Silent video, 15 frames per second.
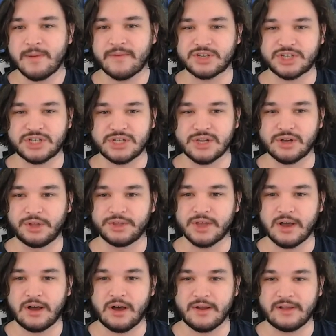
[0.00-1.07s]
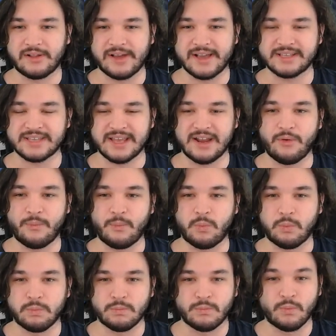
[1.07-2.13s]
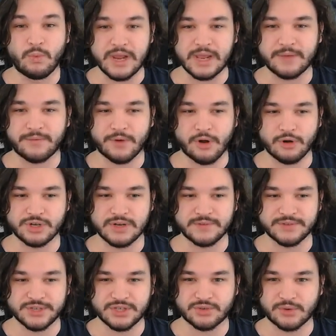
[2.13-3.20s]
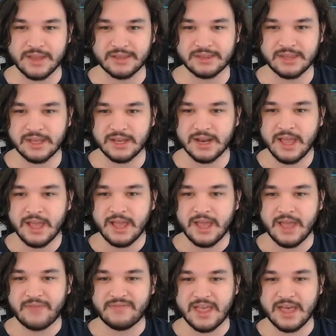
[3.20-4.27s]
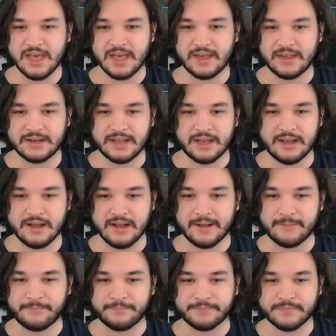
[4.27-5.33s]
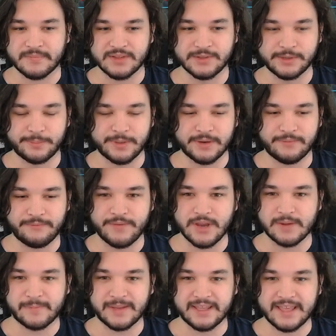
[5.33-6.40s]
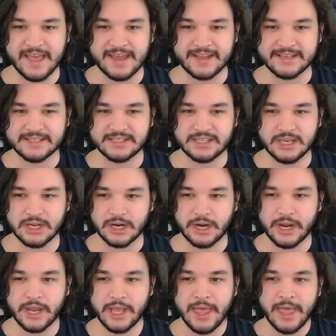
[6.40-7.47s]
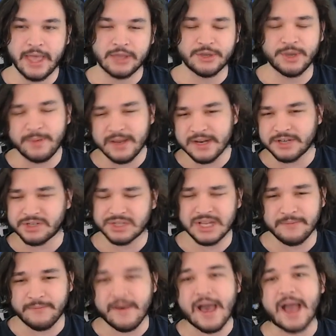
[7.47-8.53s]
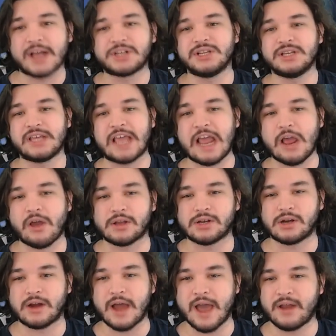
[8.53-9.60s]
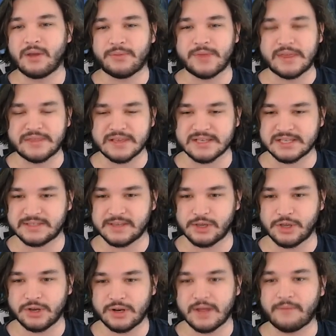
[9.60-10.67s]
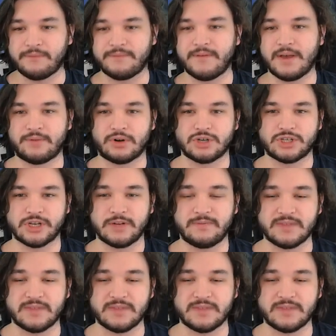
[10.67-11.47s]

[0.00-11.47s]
shield on allies and a weak version of strengthen. And then um, a little bit of fear mechanics here. Could be an interesting faction character. I don't think this is a good enough version of the